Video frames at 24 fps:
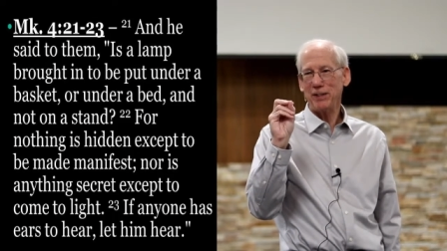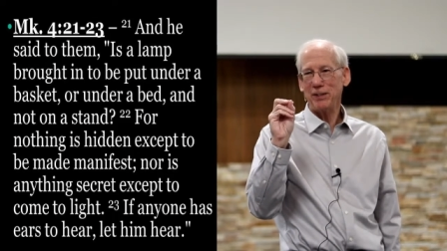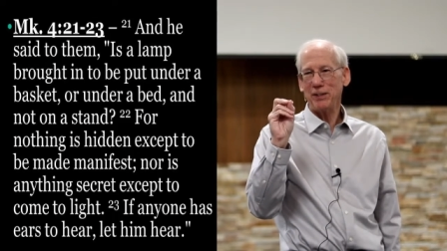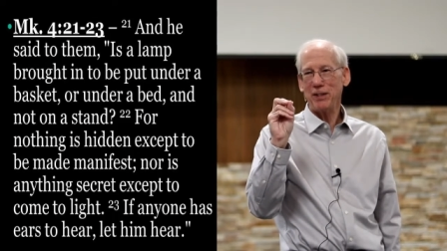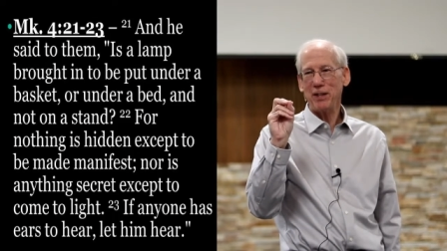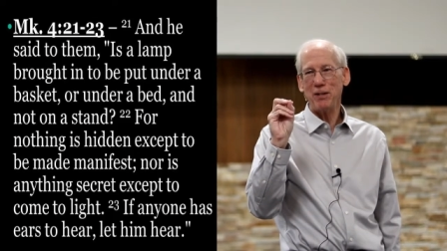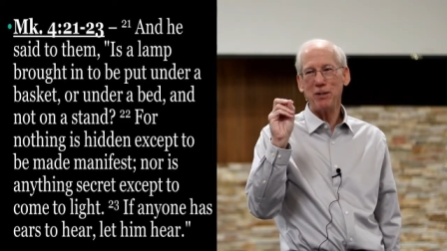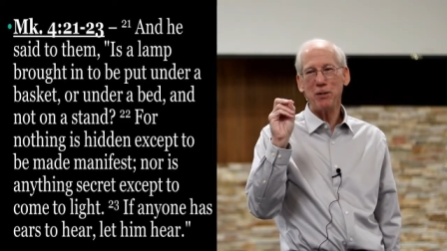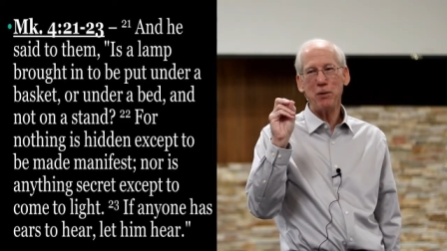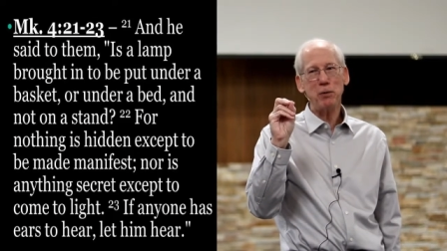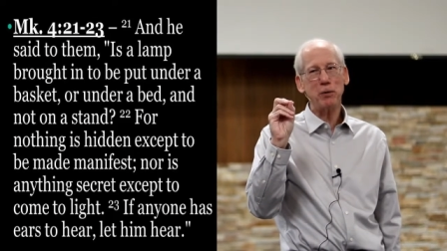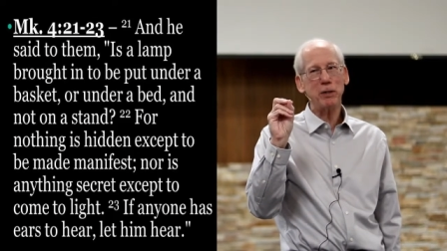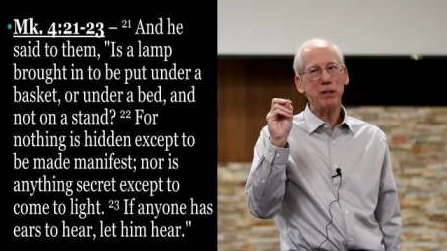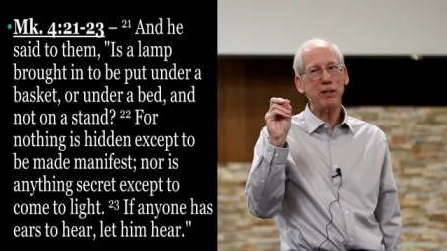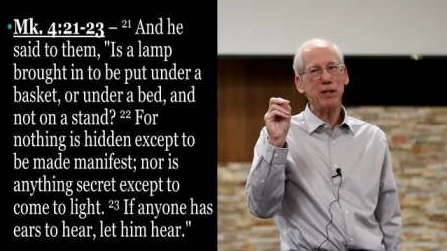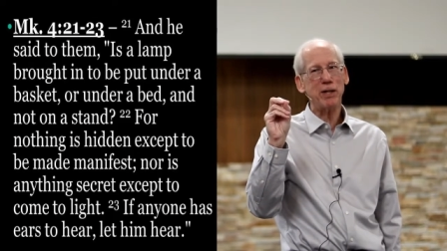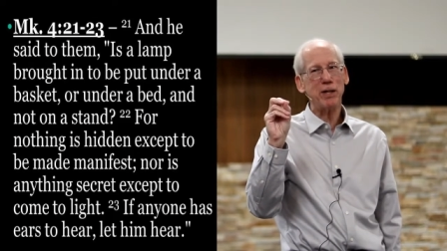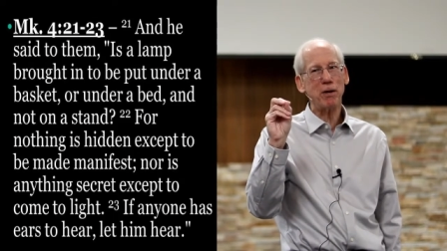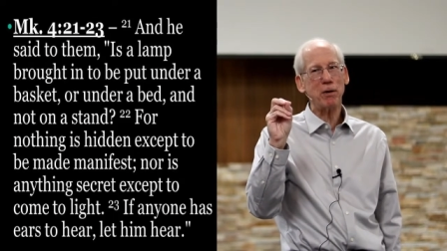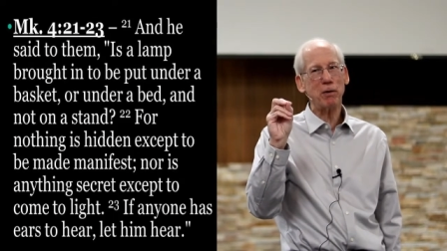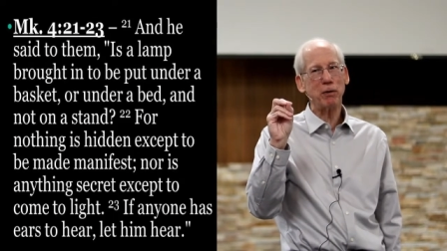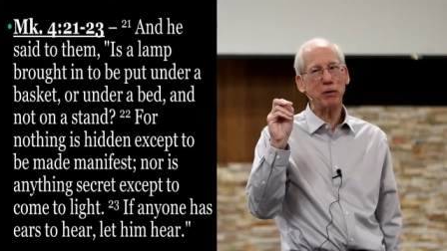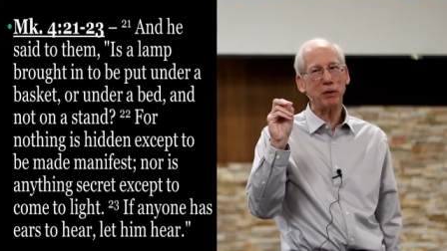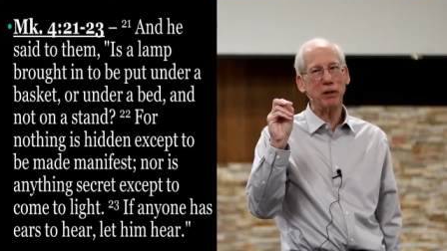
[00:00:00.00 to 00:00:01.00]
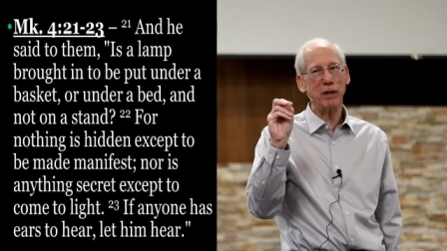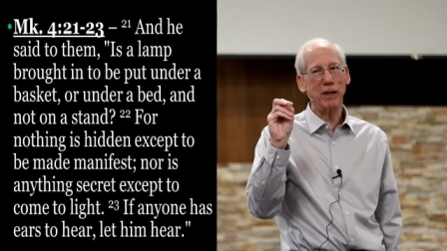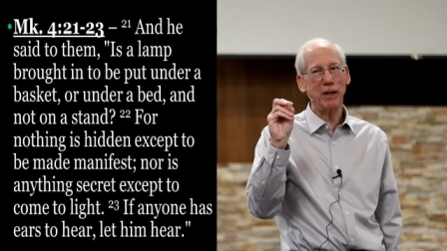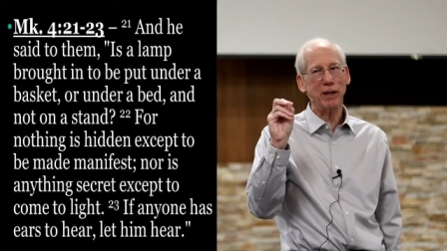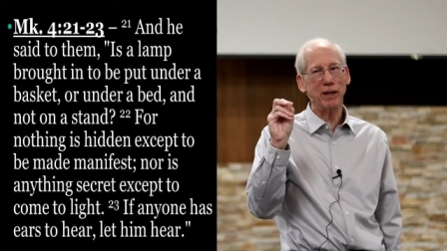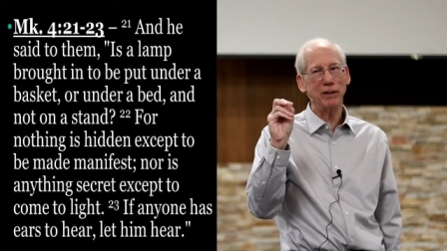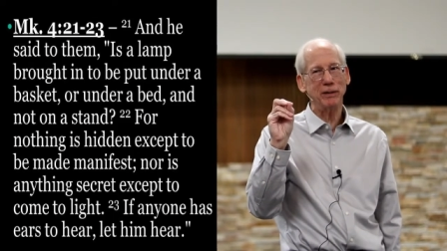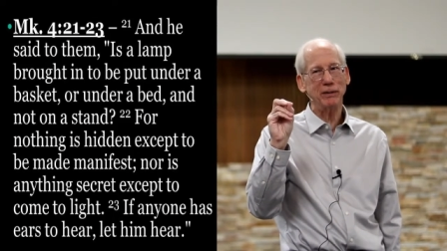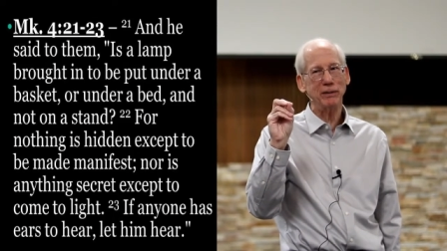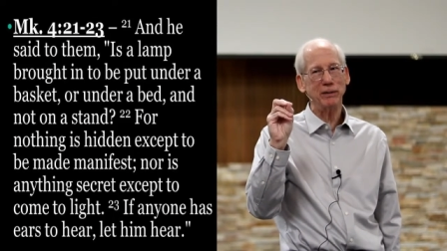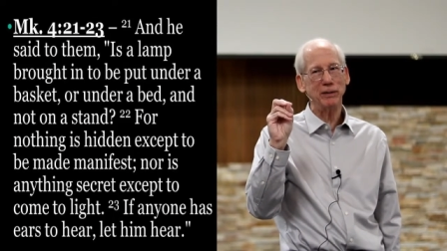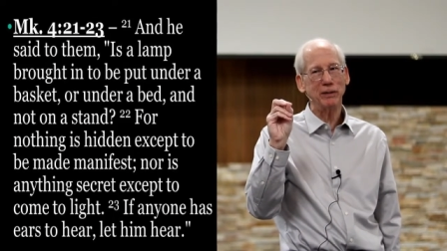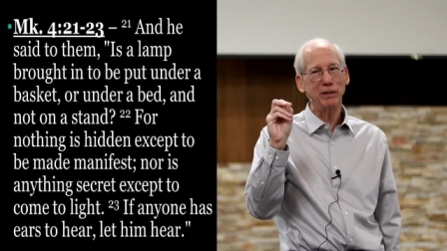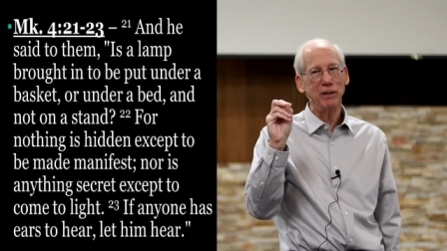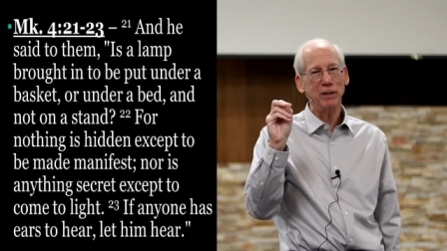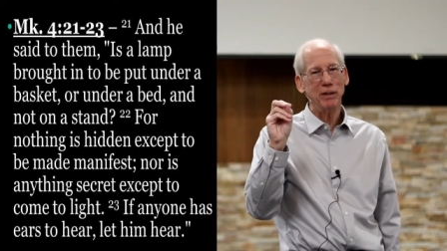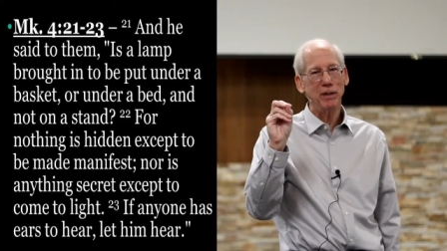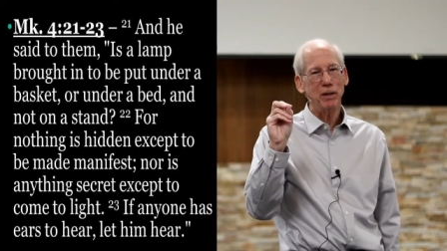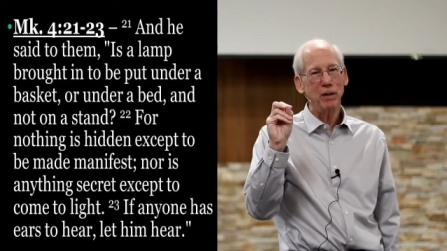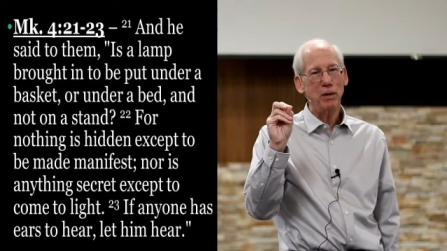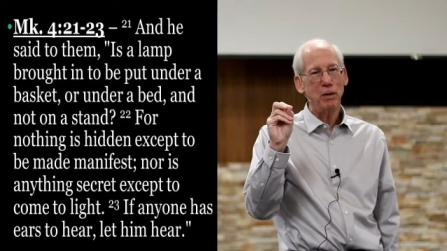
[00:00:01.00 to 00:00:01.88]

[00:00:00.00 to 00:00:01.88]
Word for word: I say, you can hear things,